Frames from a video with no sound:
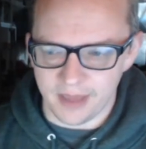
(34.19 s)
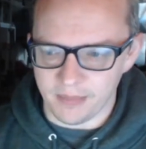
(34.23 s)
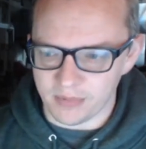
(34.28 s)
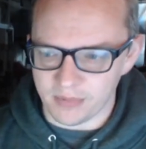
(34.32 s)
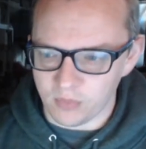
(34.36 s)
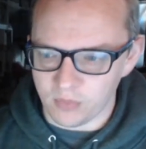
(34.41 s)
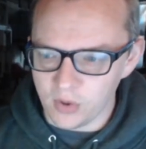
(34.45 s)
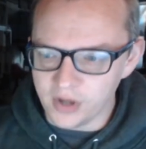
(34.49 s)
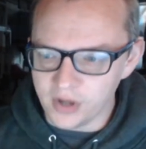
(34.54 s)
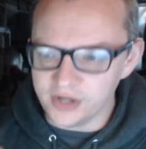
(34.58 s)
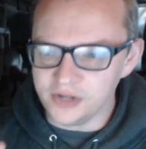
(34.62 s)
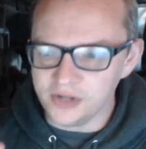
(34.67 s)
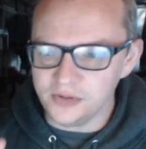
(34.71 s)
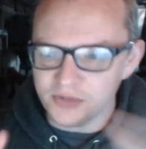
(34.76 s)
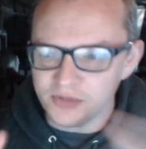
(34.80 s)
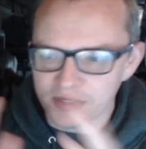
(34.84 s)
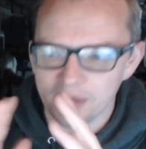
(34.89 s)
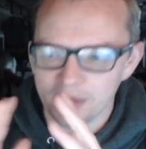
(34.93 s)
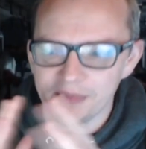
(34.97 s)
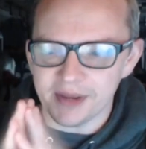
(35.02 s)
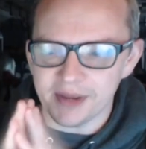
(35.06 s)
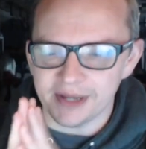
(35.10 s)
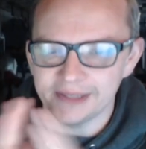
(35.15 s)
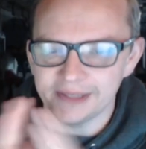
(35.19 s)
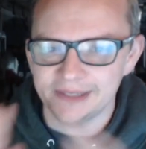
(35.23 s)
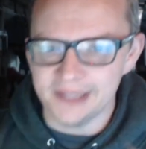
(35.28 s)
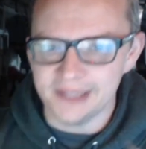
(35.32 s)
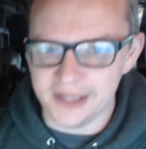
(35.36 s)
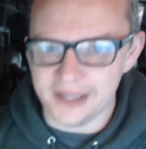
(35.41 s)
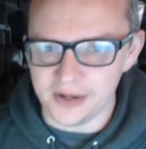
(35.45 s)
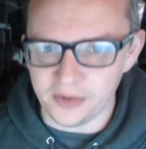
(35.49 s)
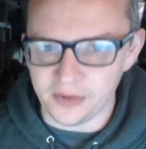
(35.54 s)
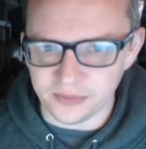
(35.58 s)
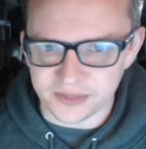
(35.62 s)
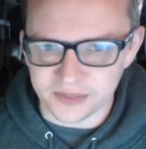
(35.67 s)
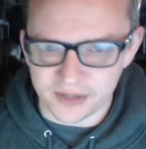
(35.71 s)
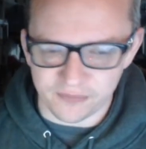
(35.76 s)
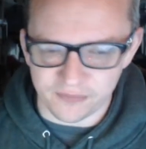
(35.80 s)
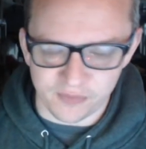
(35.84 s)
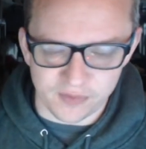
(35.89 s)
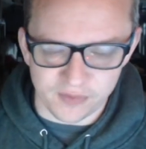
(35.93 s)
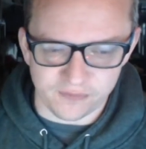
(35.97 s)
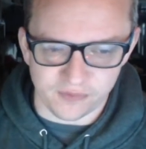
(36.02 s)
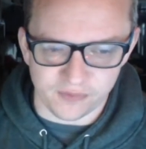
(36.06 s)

but we're going to do something a little different